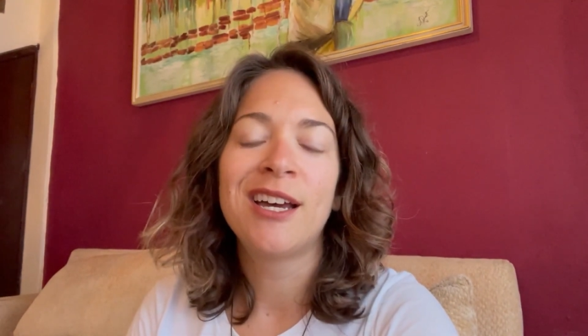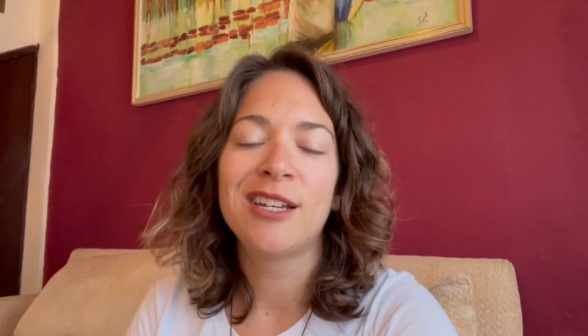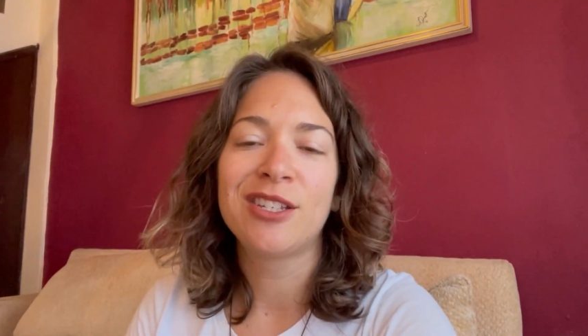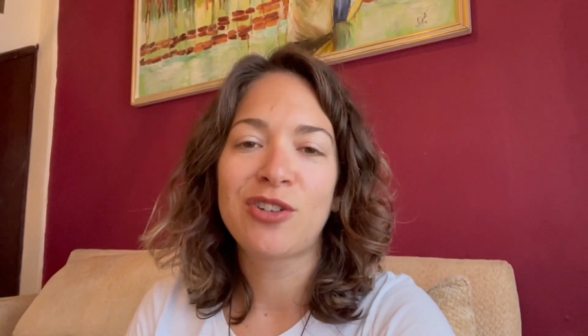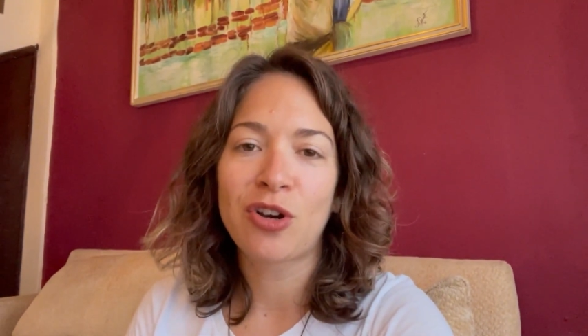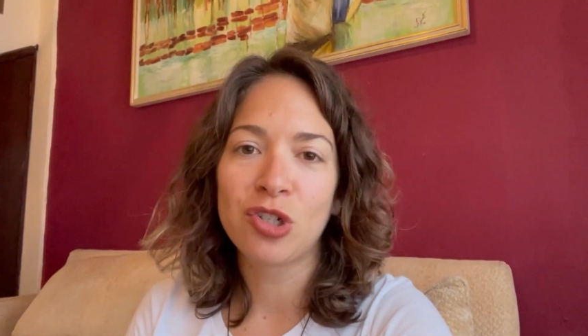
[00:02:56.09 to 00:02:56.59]

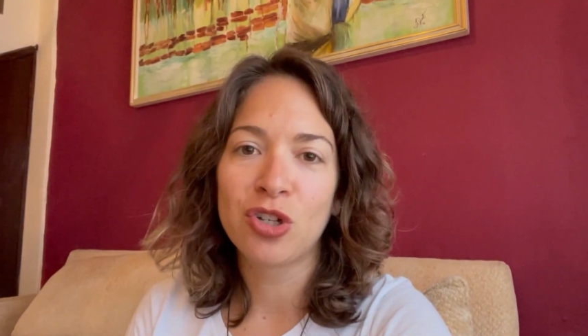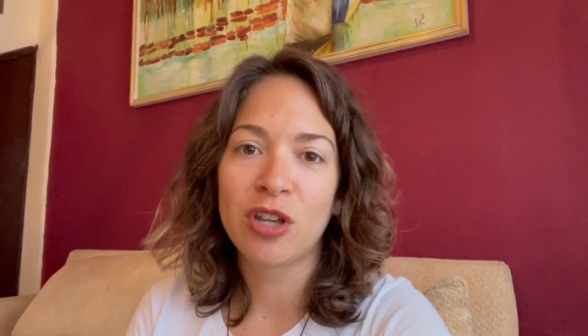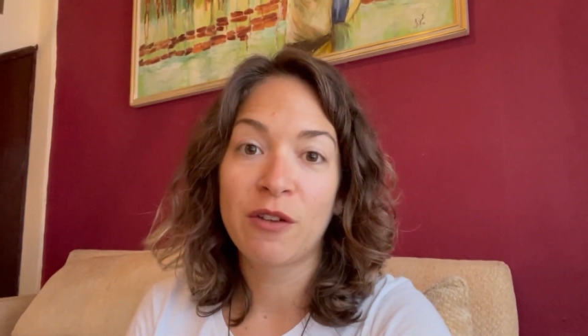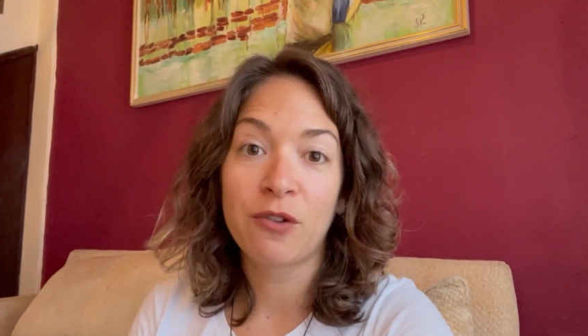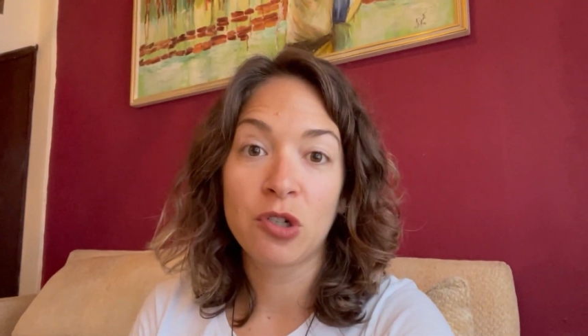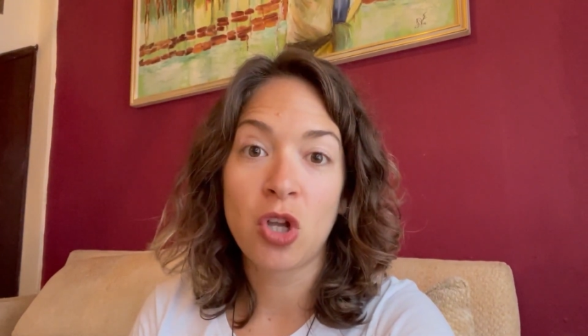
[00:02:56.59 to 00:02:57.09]
start
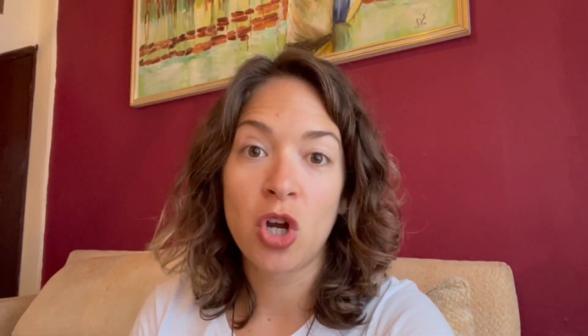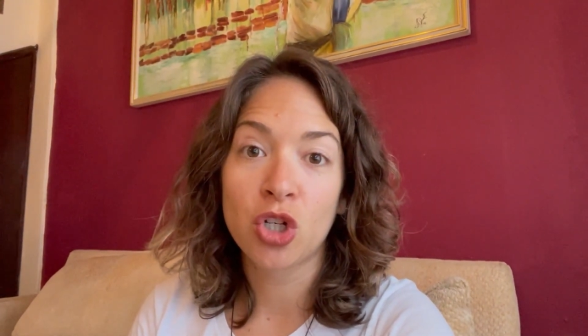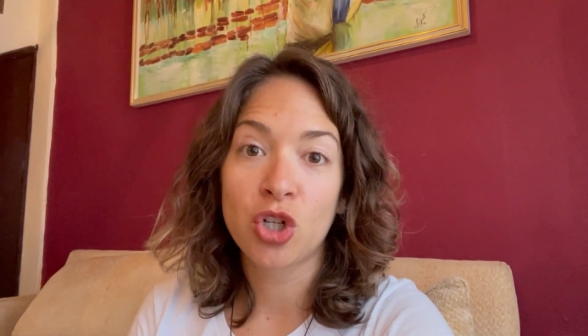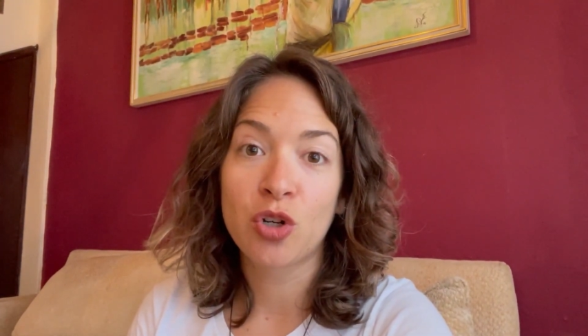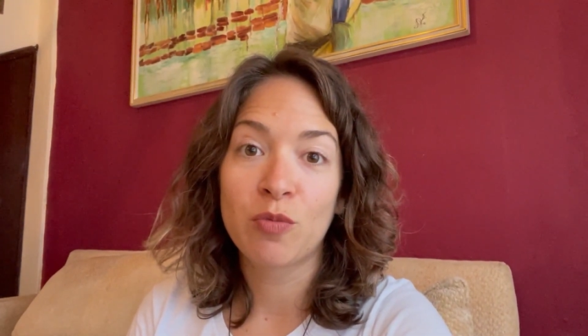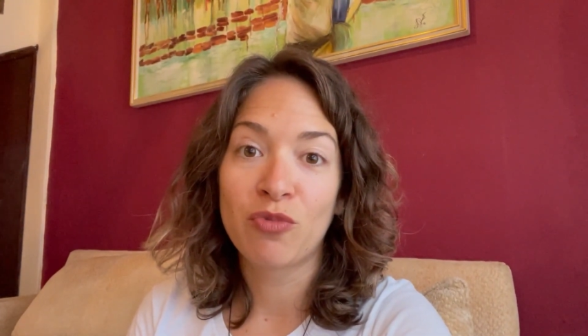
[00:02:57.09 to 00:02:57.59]
looking for
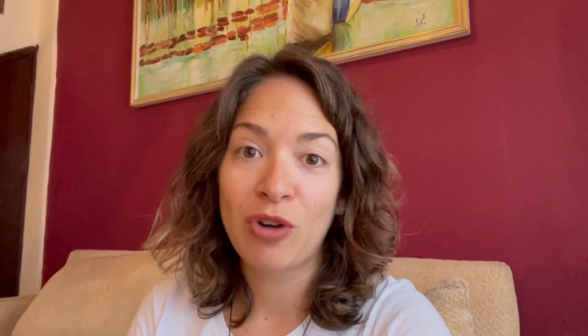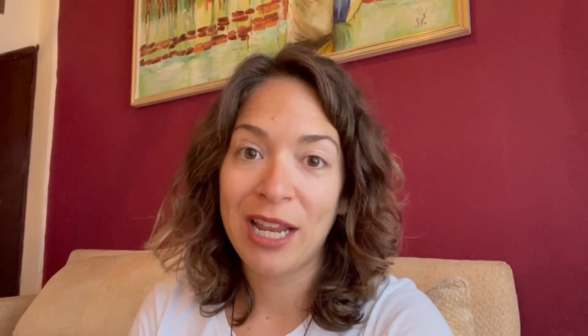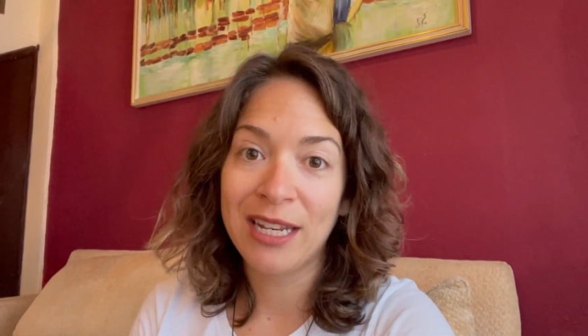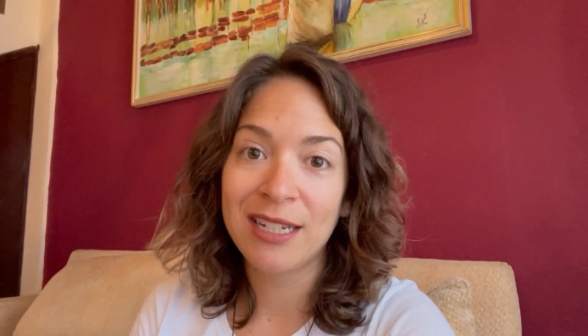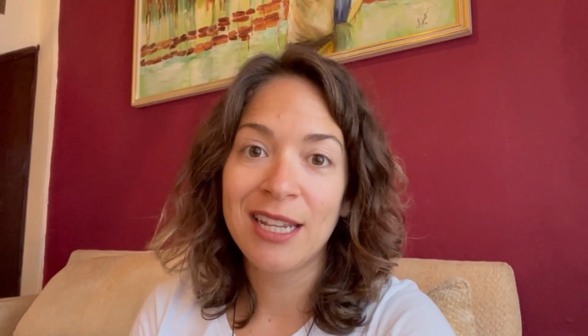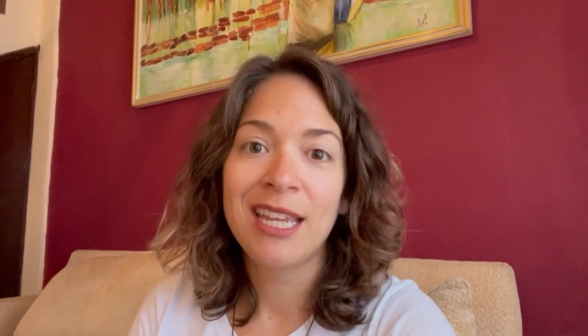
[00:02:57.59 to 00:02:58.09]
long-term
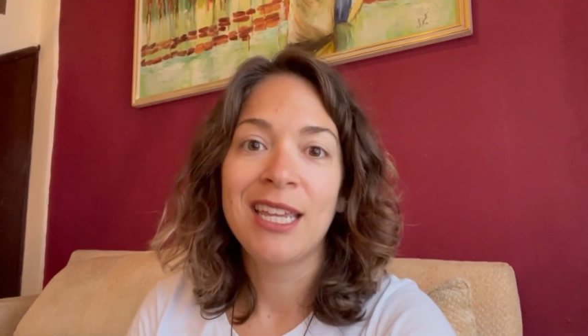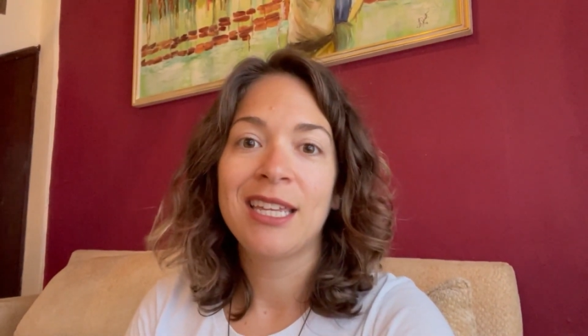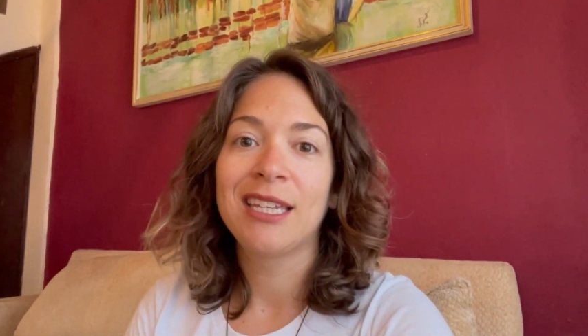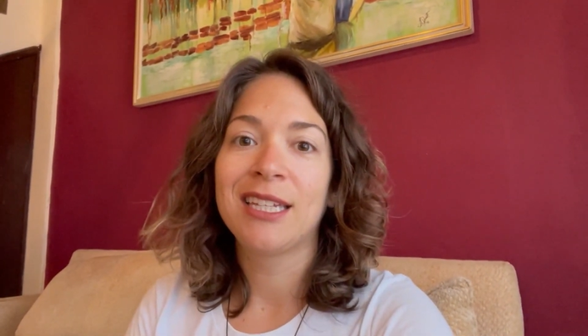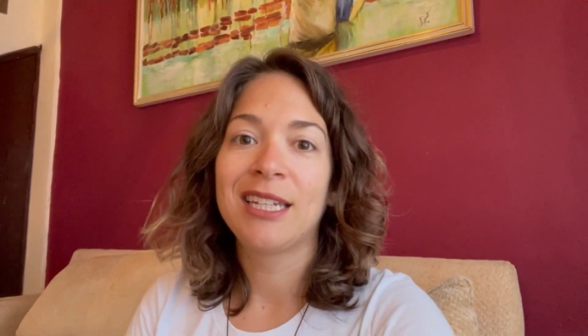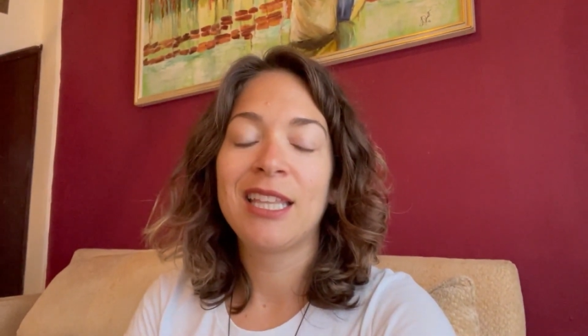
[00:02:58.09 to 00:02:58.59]
rent
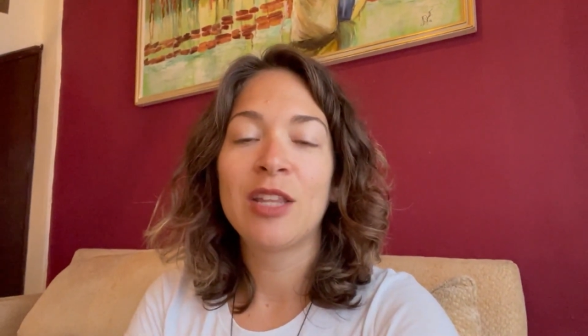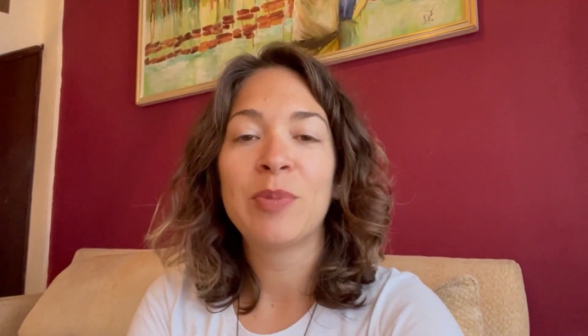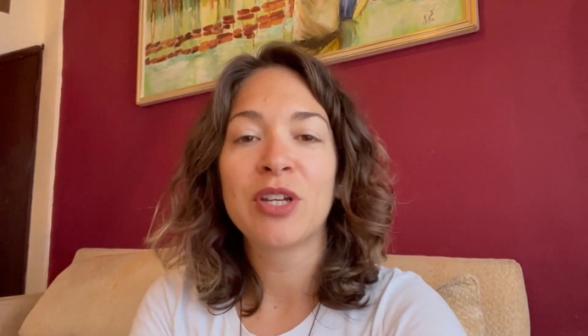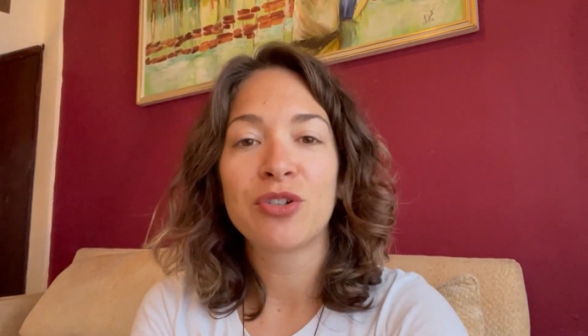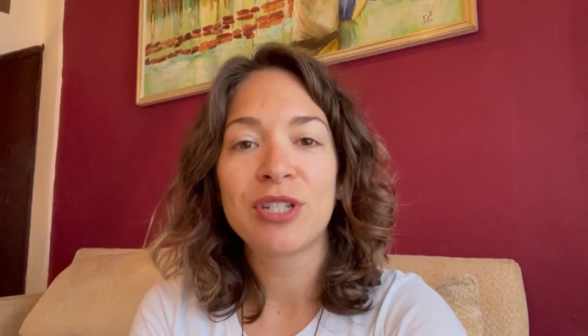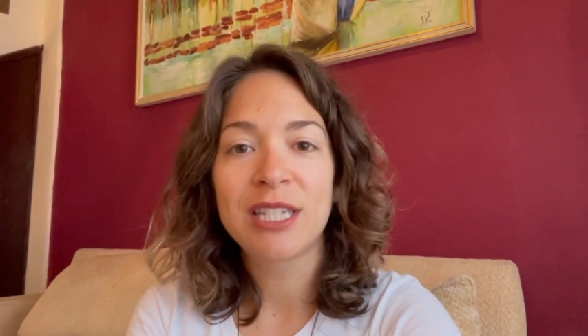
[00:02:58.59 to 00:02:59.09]
in the
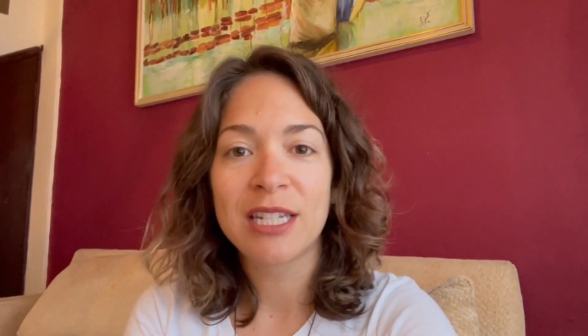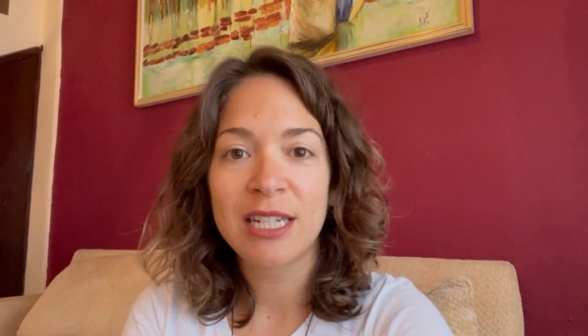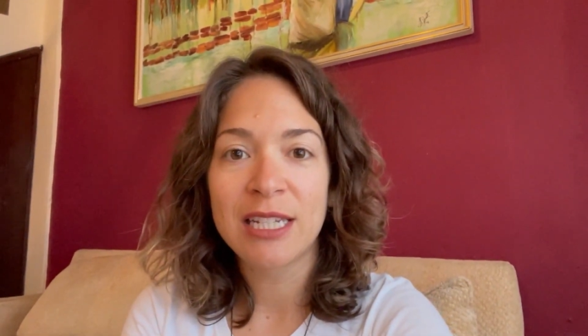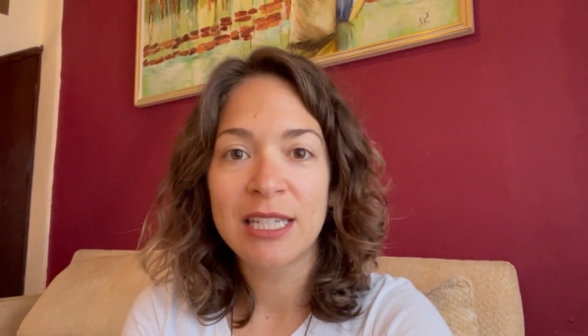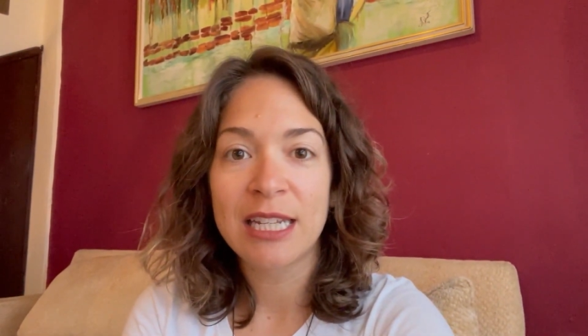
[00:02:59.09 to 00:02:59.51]
bigger cities.